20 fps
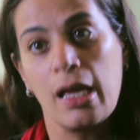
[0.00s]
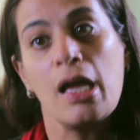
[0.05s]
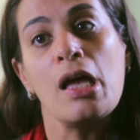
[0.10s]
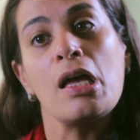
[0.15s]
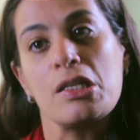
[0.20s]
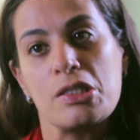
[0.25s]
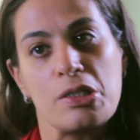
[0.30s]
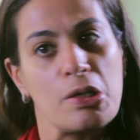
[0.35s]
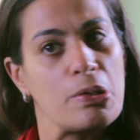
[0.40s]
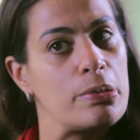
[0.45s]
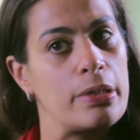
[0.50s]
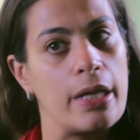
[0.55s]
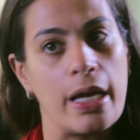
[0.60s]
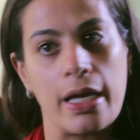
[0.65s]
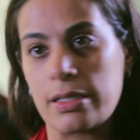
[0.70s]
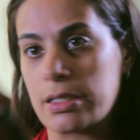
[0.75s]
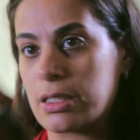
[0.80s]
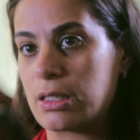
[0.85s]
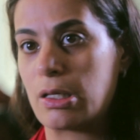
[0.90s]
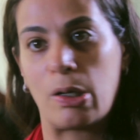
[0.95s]
So
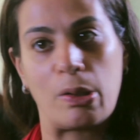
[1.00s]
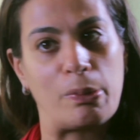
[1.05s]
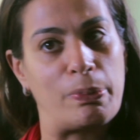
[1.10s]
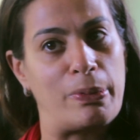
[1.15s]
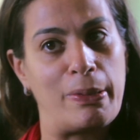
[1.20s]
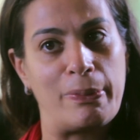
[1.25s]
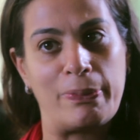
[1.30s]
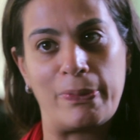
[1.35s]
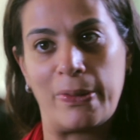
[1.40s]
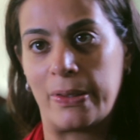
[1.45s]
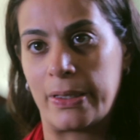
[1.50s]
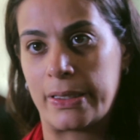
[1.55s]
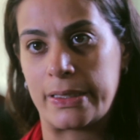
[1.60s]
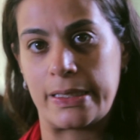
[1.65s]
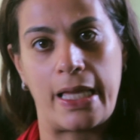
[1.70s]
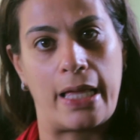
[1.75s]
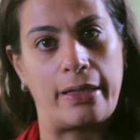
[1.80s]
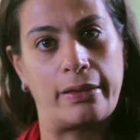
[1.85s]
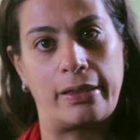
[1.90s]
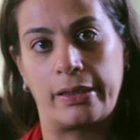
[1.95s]
yes, there are people
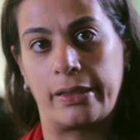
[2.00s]
excelling